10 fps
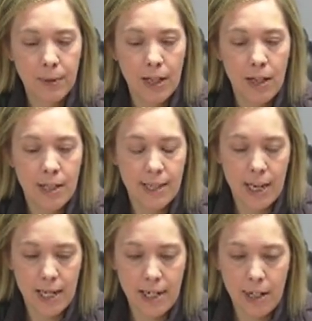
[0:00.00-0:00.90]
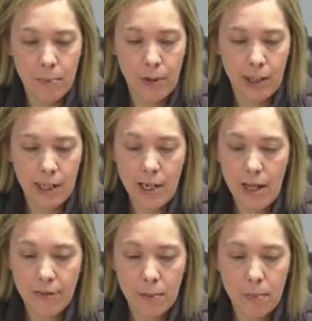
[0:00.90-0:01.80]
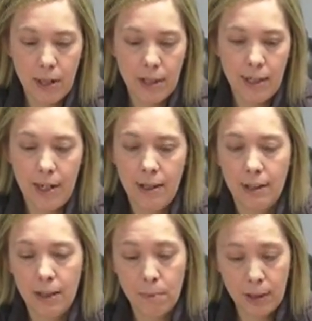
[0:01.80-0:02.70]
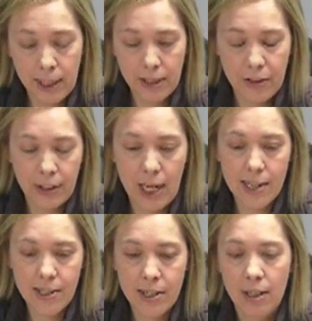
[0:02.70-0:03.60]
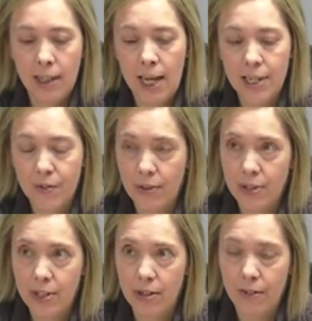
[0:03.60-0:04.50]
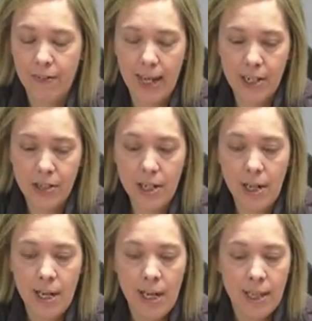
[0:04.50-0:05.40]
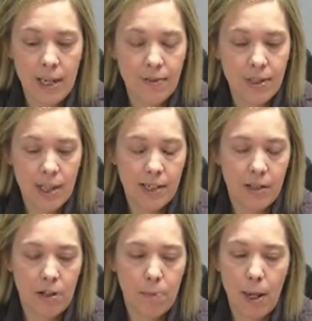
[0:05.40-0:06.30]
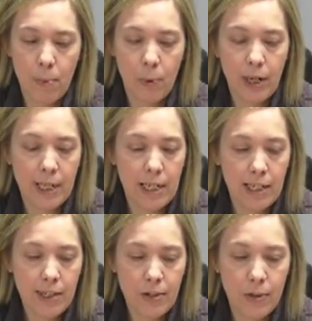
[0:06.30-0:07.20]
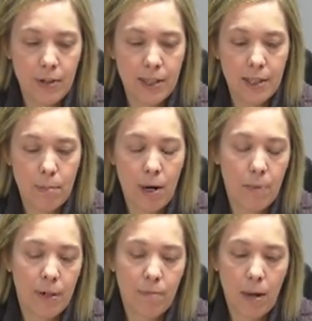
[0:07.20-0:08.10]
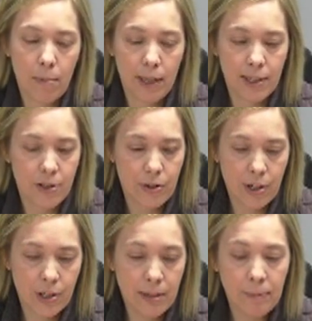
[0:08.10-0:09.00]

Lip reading: Diana and Braylon have completed their last class for their certification. They have sent in their paperwork needed to the Department of Public Instruction